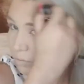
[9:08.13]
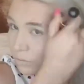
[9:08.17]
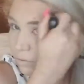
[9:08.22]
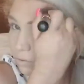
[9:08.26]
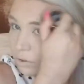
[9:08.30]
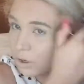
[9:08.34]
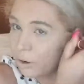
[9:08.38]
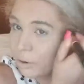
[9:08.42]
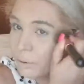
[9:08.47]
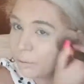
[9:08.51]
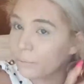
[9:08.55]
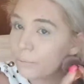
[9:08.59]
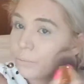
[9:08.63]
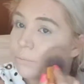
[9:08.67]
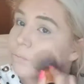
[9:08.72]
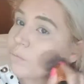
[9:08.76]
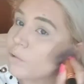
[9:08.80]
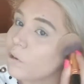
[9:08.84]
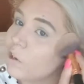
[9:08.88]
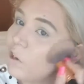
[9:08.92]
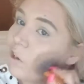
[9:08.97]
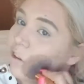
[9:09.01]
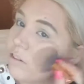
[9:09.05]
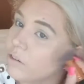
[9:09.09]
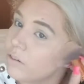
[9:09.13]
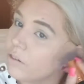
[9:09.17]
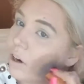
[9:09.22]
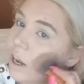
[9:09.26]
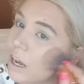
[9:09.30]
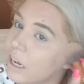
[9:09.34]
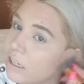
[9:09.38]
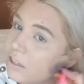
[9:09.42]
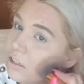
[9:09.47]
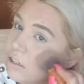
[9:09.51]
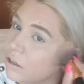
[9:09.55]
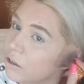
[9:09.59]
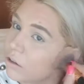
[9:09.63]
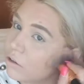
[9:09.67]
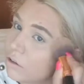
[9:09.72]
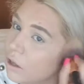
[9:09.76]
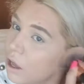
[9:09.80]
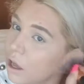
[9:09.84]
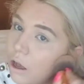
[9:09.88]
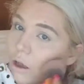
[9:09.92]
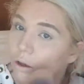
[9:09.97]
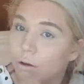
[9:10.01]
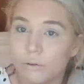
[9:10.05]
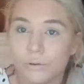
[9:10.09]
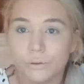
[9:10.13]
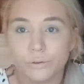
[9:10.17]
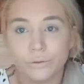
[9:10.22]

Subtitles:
So it gives a nice glow.